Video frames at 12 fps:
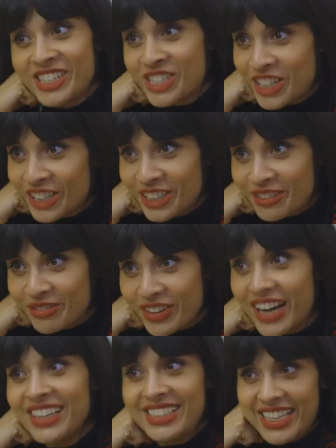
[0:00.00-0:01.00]
should have.
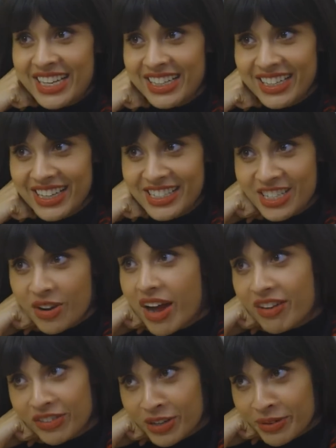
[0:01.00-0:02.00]
I didn't, and so
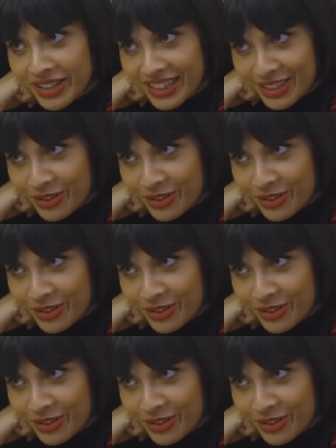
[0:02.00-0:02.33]
everyone